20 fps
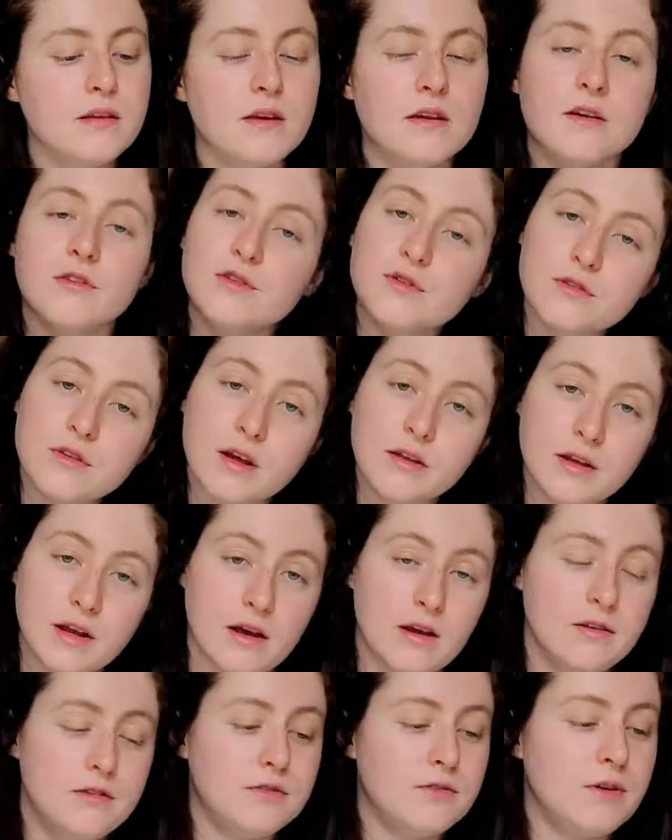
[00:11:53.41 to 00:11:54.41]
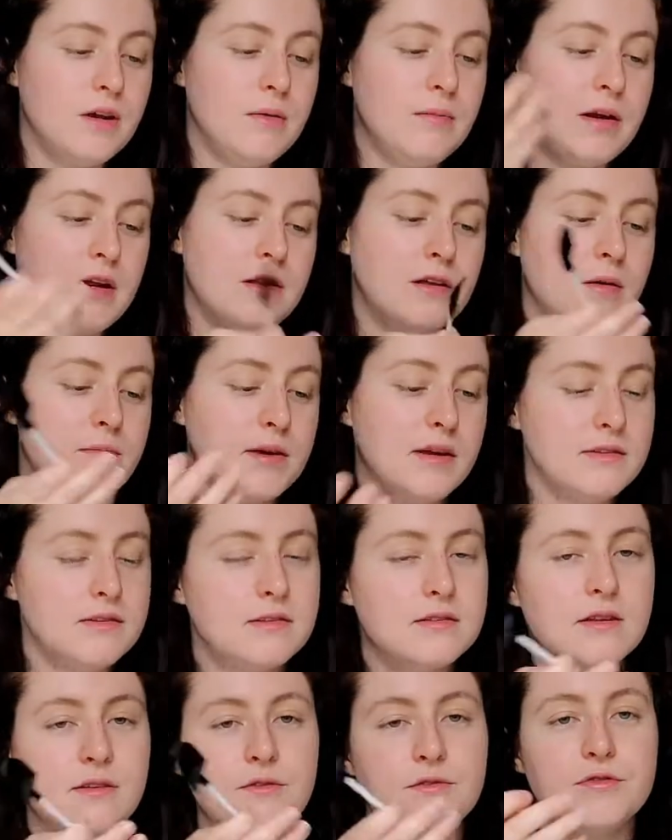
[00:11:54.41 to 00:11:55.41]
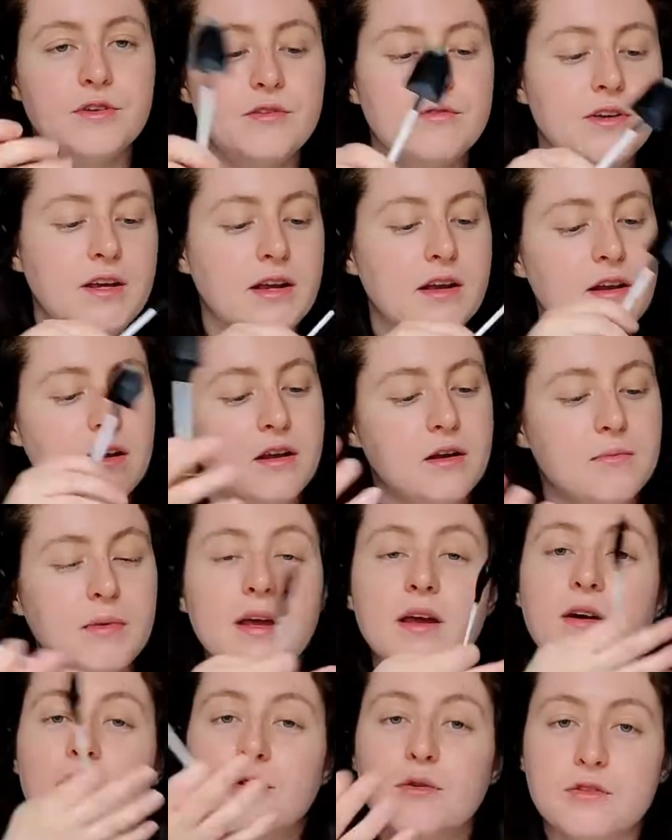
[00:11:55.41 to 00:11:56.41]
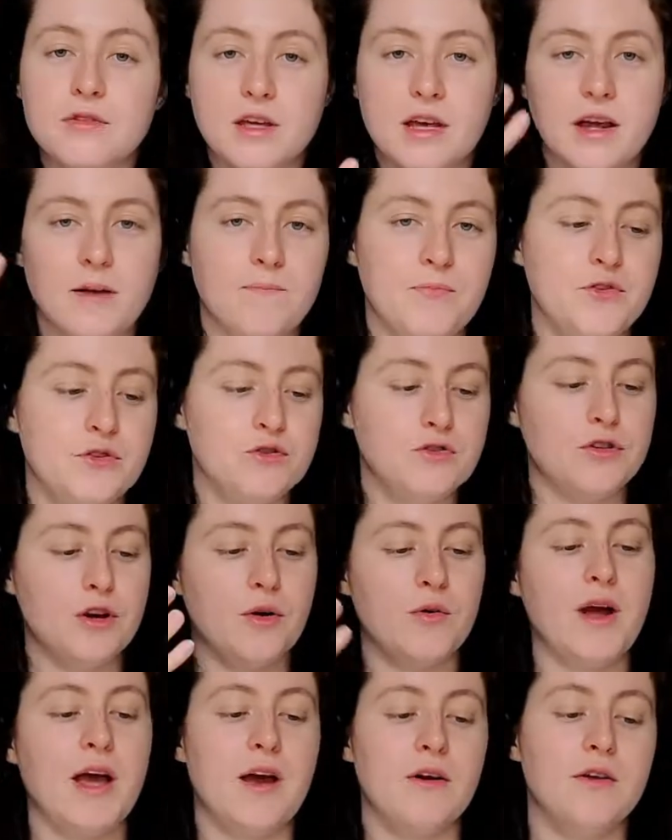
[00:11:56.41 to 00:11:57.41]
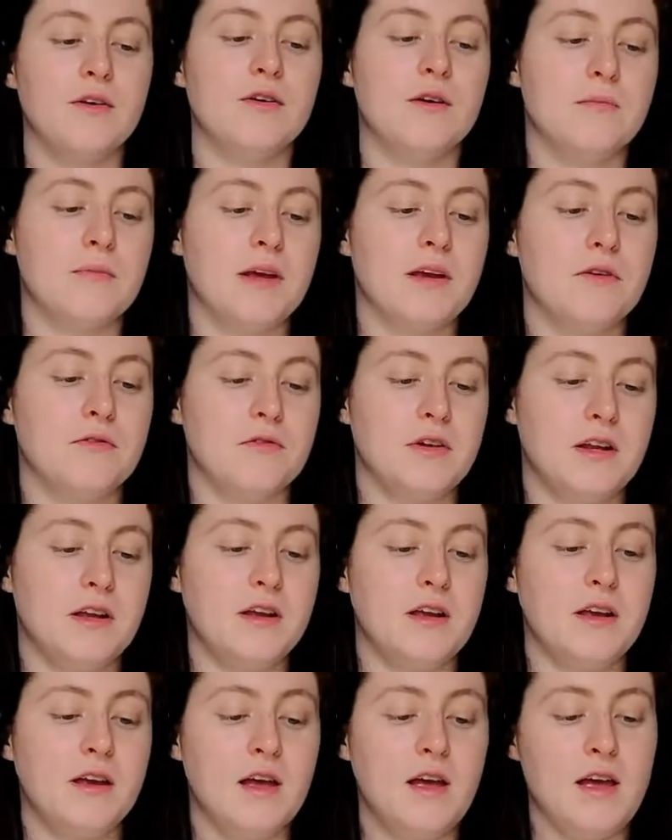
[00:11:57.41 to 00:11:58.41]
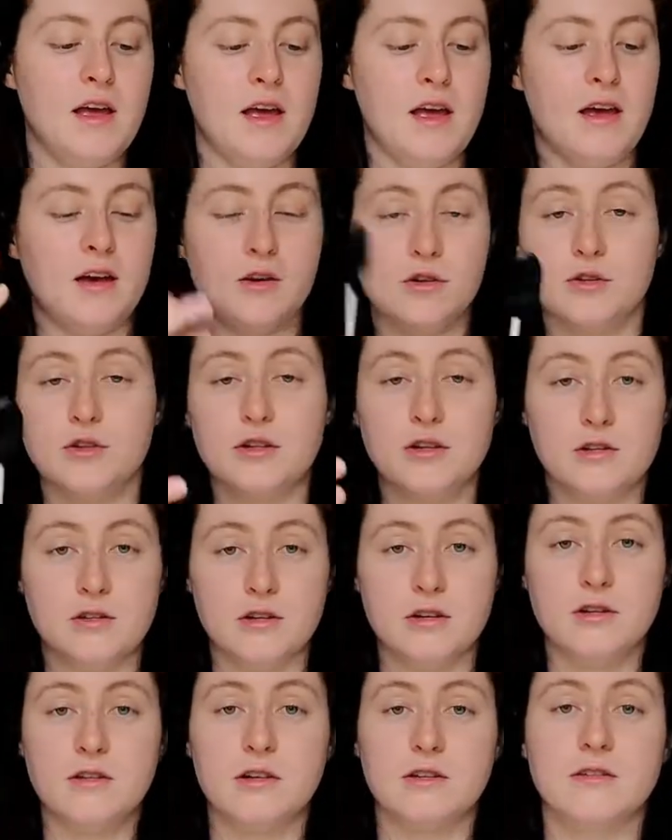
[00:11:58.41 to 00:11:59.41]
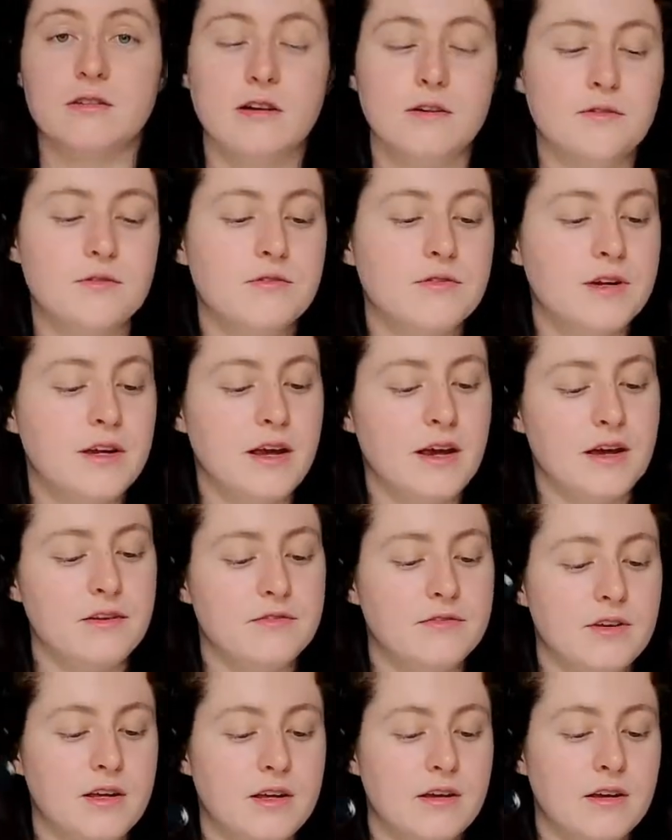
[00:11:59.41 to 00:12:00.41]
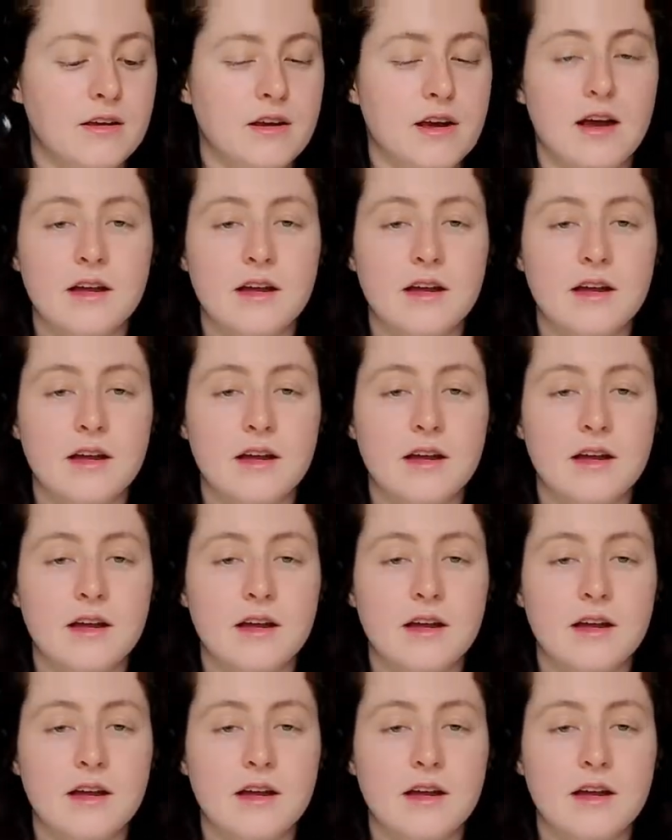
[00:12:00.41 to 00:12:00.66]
And I just saw the ice cream and I thought, because it's gluten-free and vegan, I can make a whole thing and just show how you can make a really good dessert that's gluten-free and vegan